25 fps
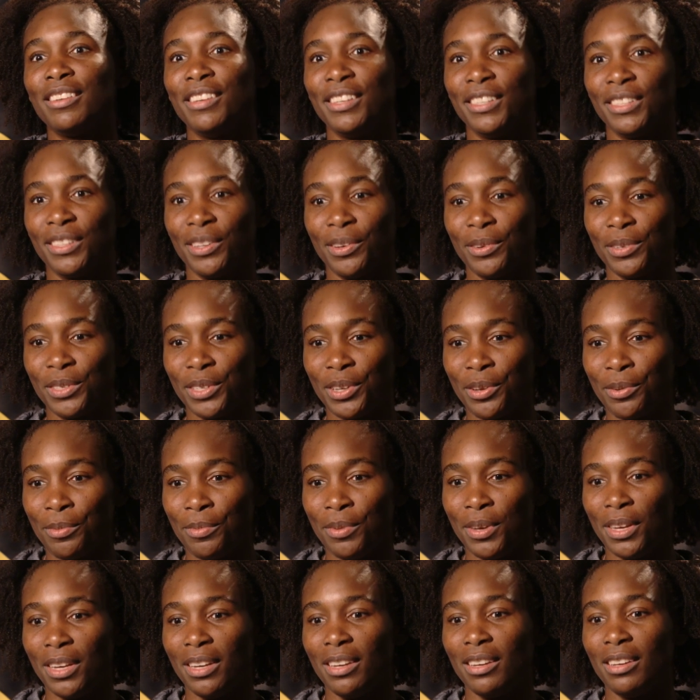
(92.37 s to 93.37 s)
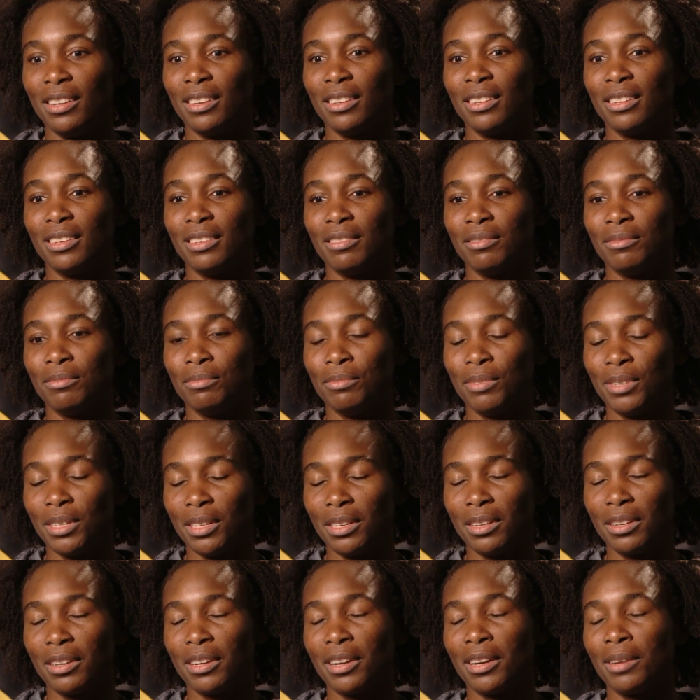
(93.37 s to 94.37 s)
So it's going to be a really
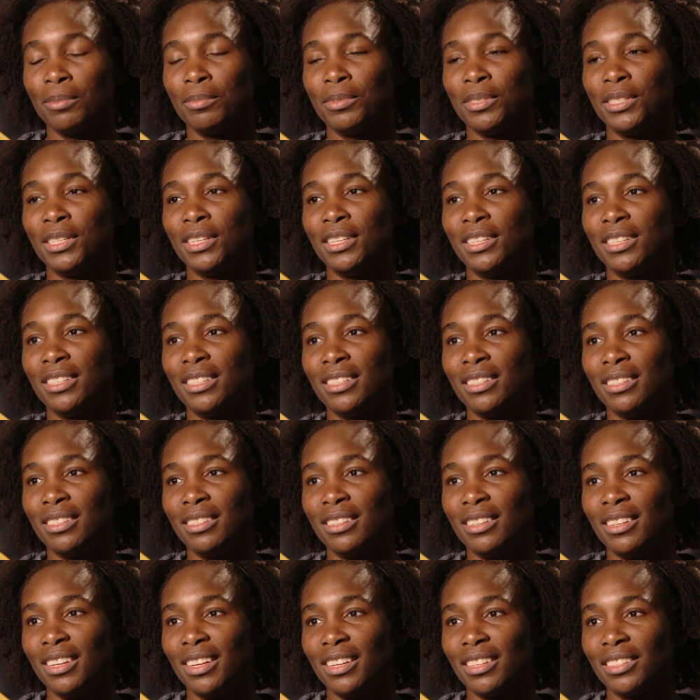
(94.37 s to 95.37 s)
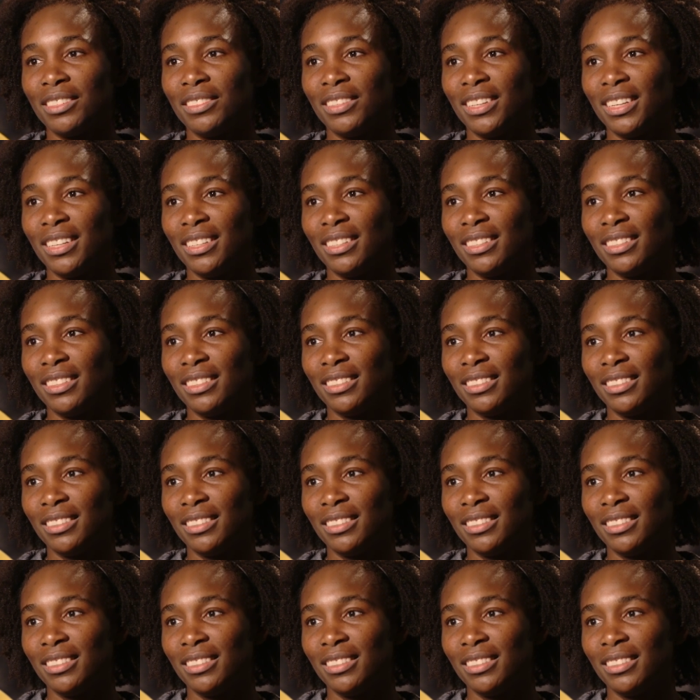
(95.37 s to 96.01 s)
good competition in the next round.